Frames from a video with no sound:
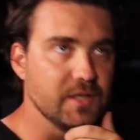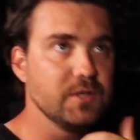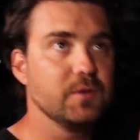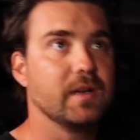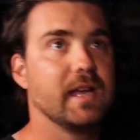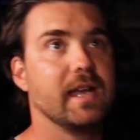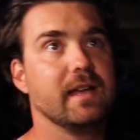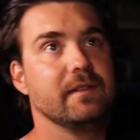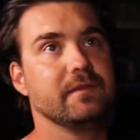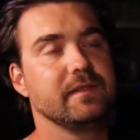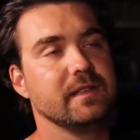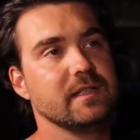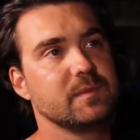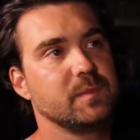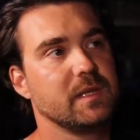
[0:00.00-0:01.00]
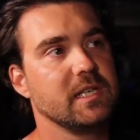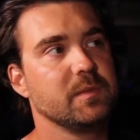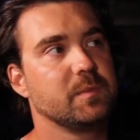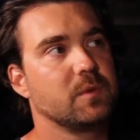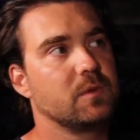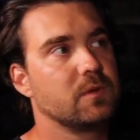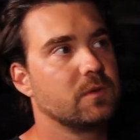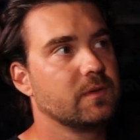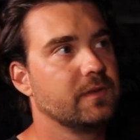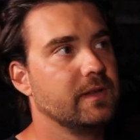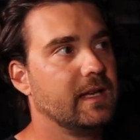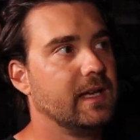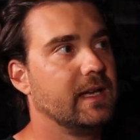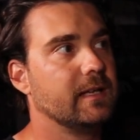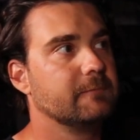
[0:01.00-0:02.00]
you have these people
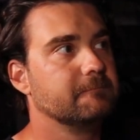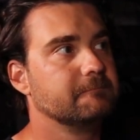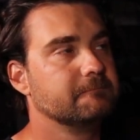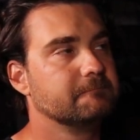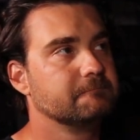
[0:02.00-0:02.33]
that